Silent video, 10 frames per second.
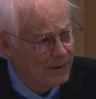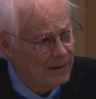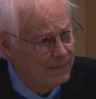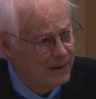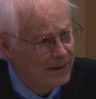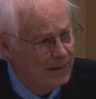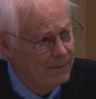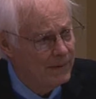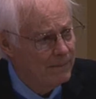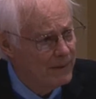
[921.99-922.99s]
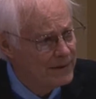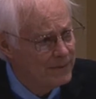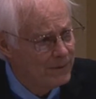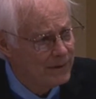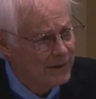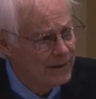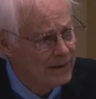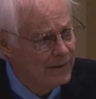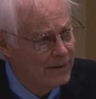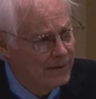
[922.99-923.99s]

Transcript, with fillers: to become much more like